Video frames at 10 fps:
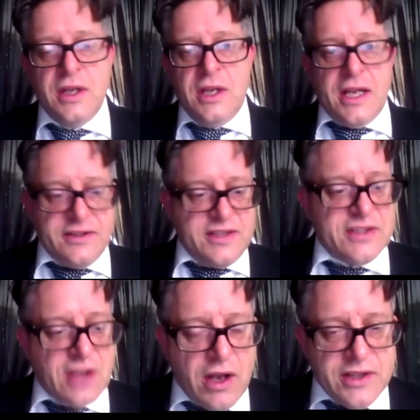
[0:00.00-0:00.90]
Is
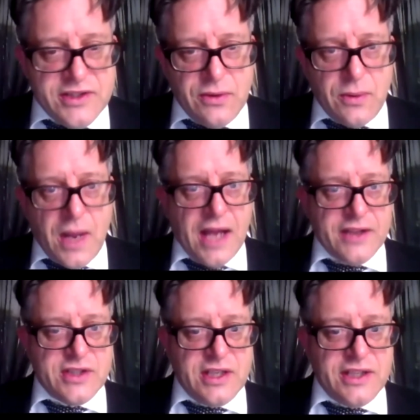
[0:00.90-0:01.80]
this going to
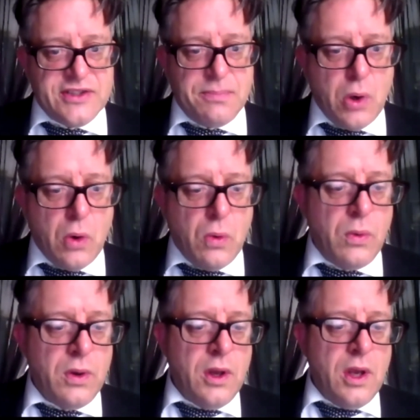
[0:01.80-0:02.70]
actually support
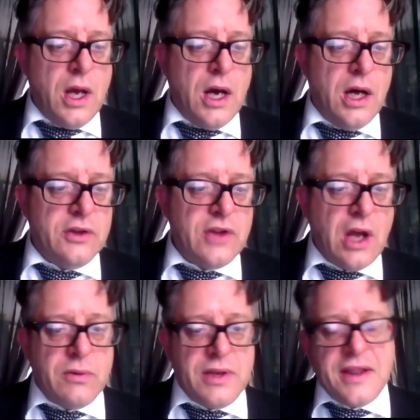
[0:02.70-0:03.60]
not
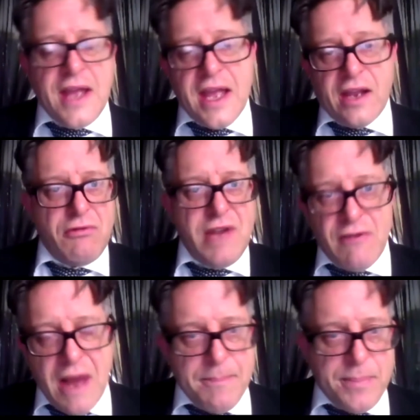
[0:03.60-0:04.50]
only their
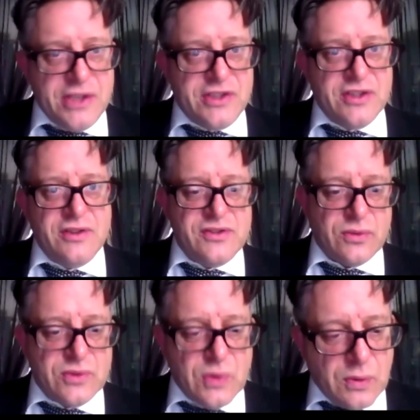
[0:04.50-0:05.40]
career ambitions
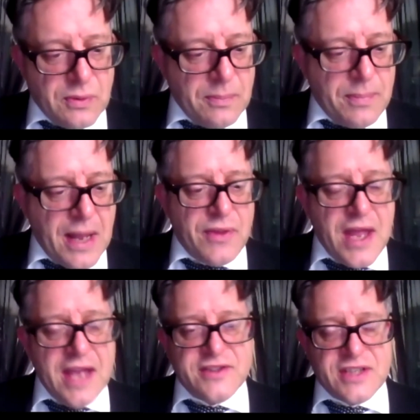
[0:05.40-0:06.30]
or talk about
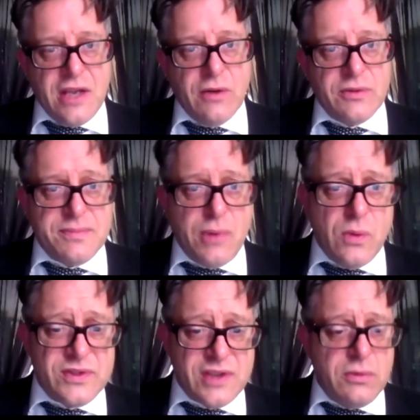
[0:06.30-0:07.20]
their skills, but
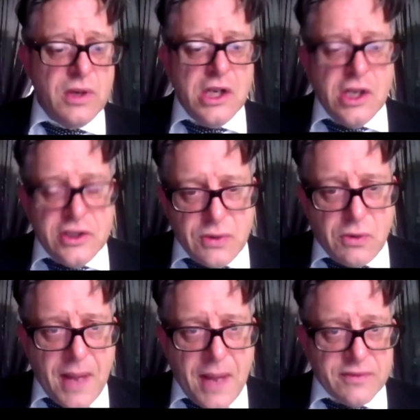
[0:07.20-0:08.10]
also
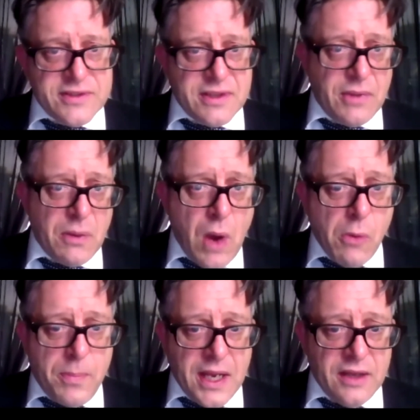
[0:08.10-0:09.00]
talk about some of the
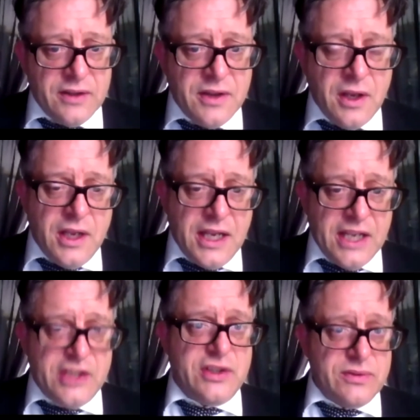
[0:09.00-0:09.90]
well-being
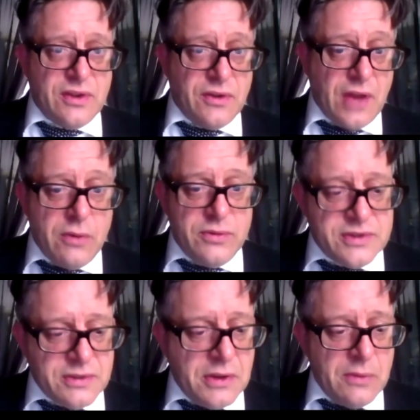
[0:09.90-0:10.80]
issues that
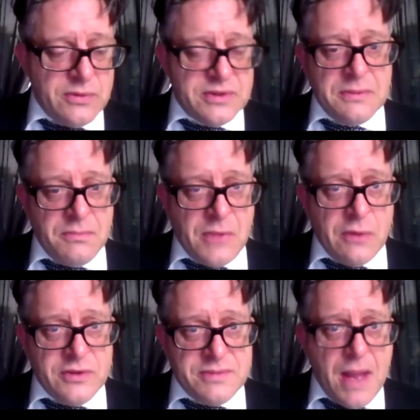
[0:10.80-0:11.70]

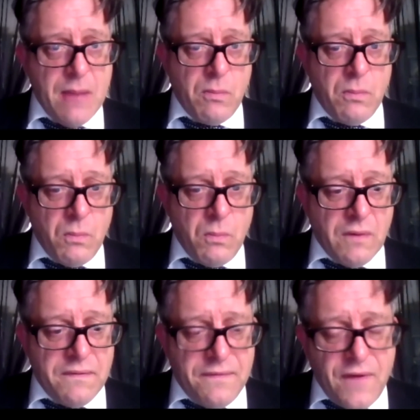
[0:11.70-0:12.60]
those men
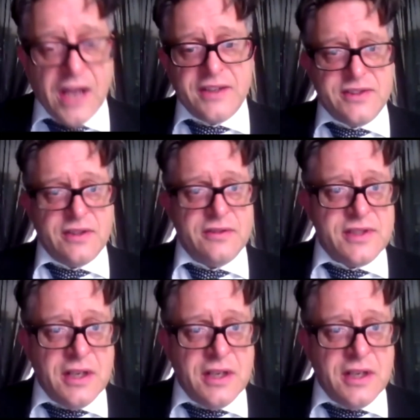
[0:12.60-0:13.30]
will face? And